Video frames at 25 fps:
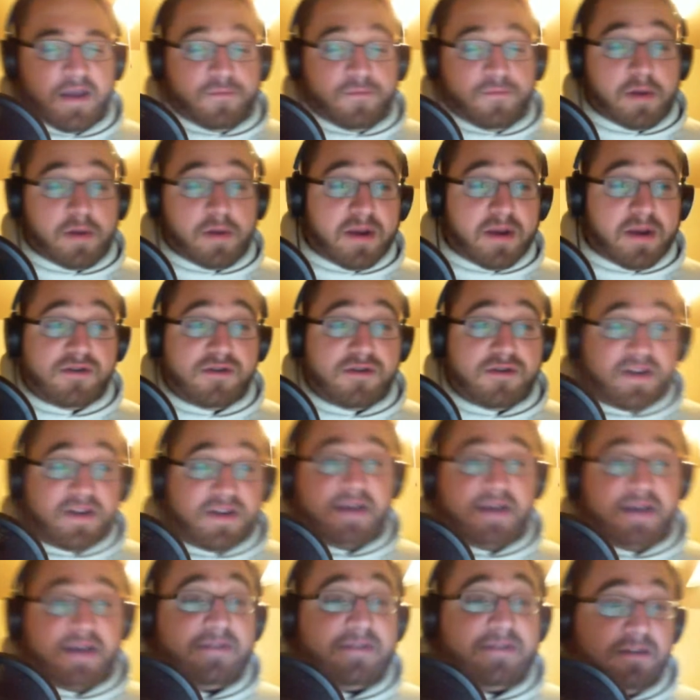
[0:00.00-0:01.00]
anybody who does
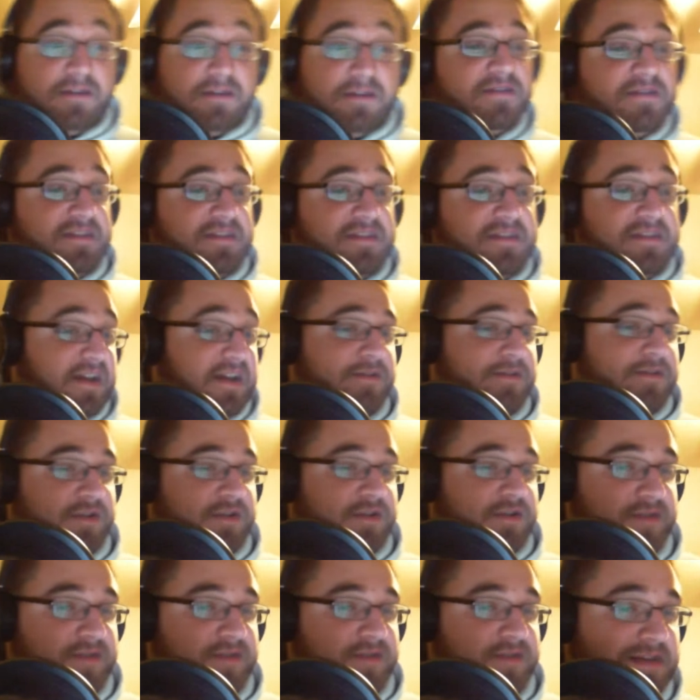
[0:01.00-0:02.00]
and uses an Android
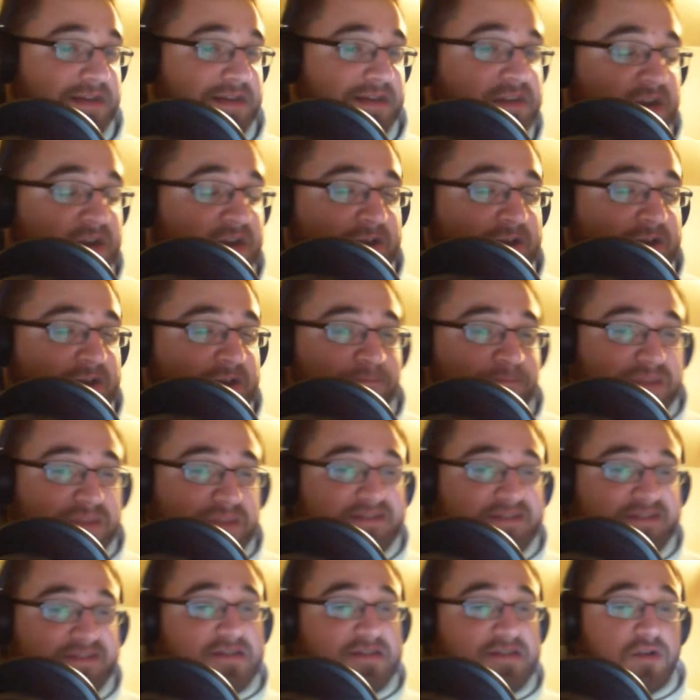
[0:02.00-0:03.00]
device, this is
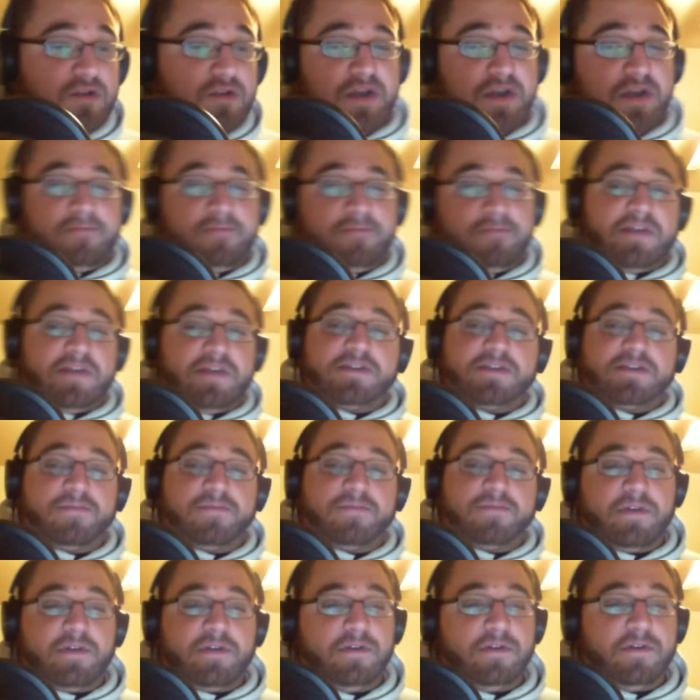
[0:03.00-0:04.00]
a great feature for
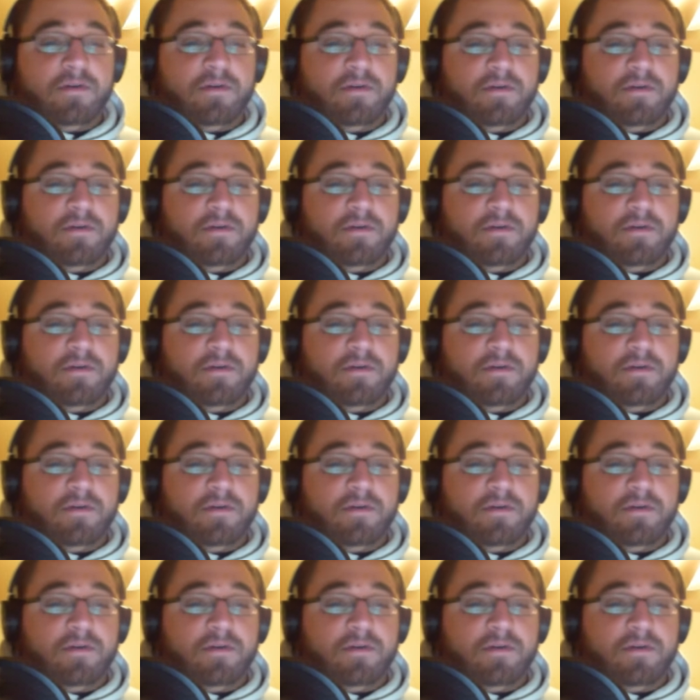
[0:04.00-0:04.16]
you.